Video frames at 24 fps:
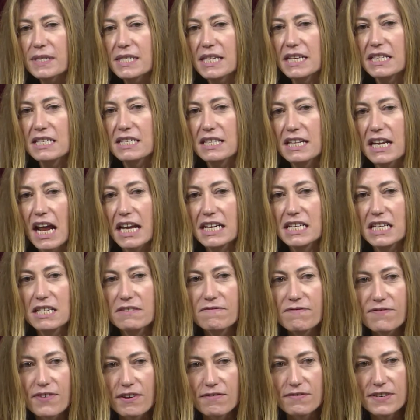since the
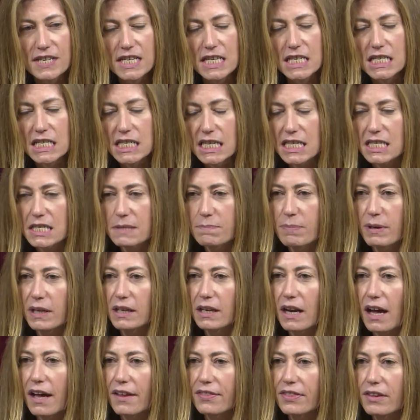nineteen fifties has
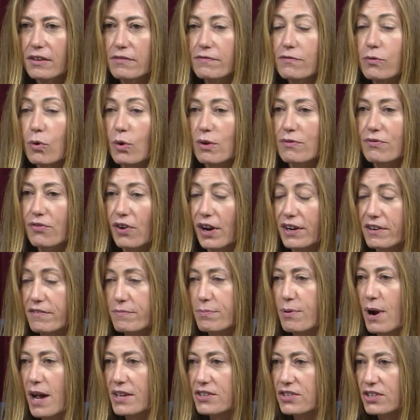been on the forefront
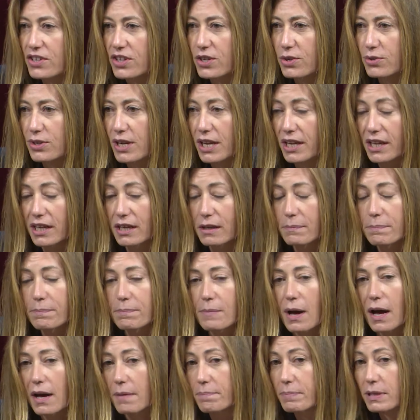of prosecuting
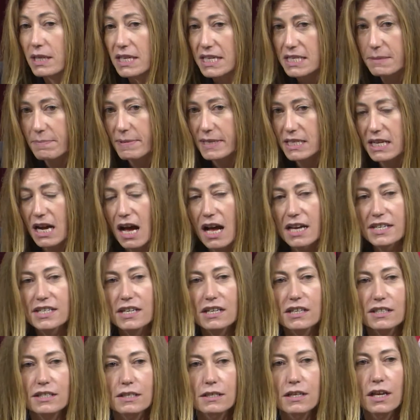uh, police
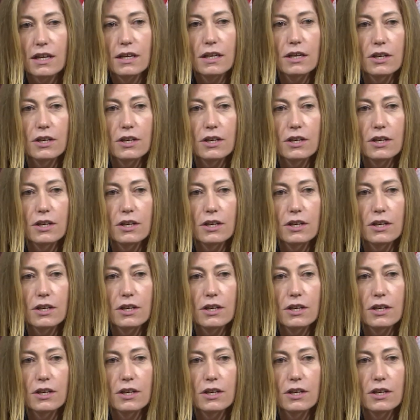misconduct,